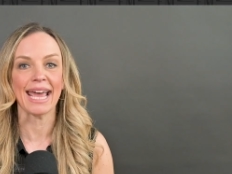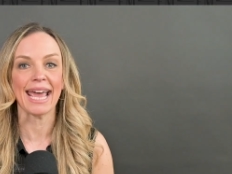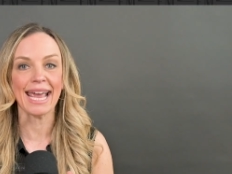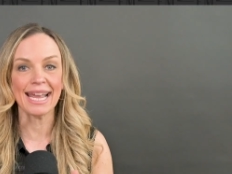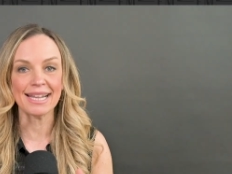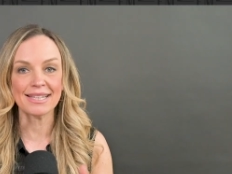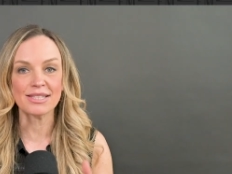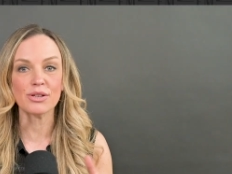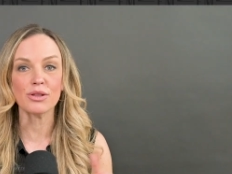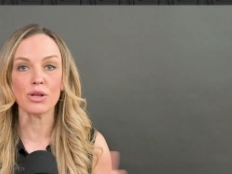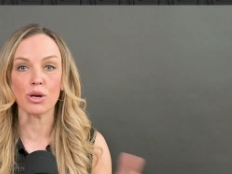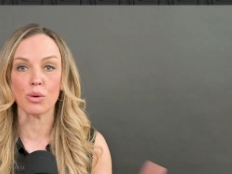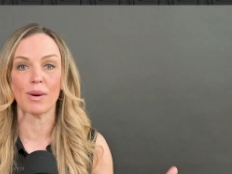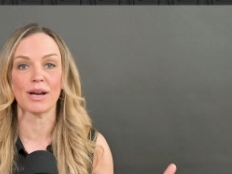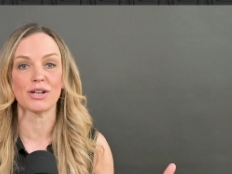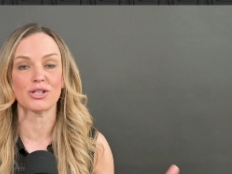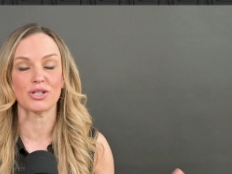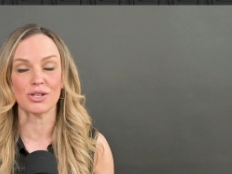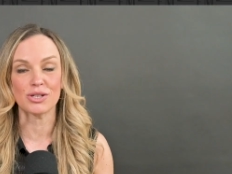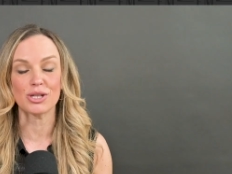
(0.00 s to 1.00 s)
Answer the
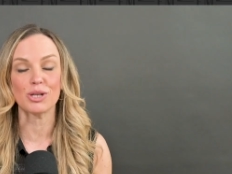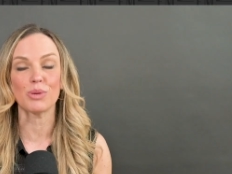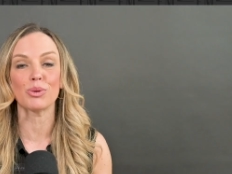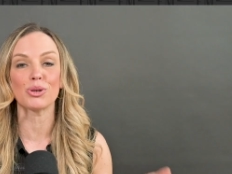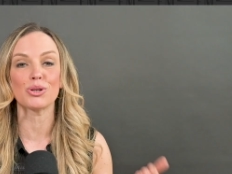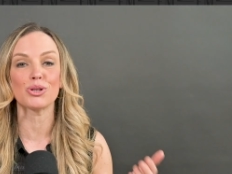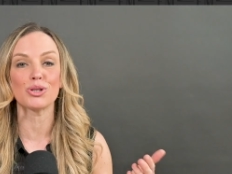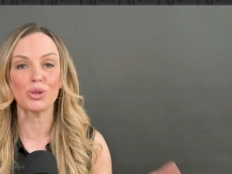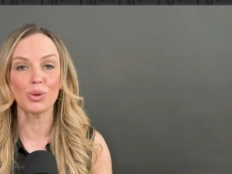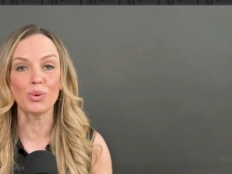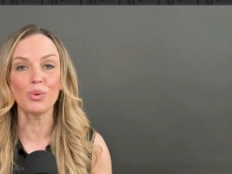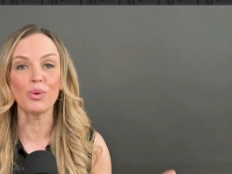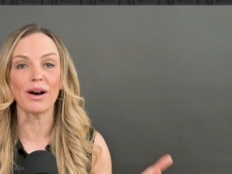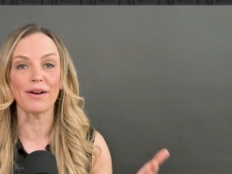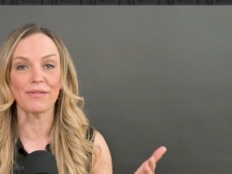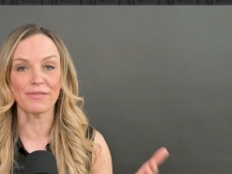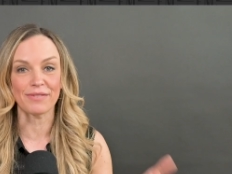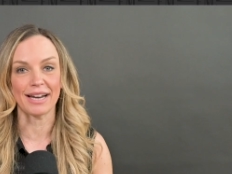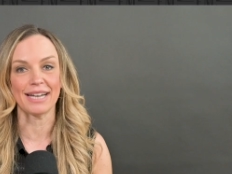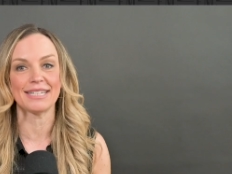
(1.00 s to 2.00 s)
questions you were too
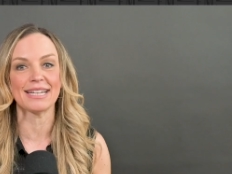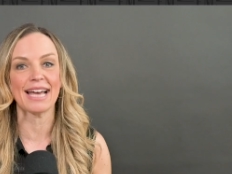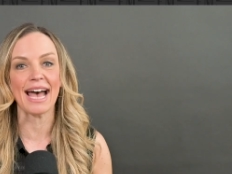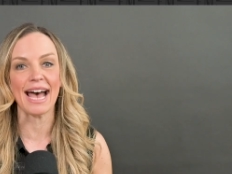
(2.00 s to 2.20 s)
afraid to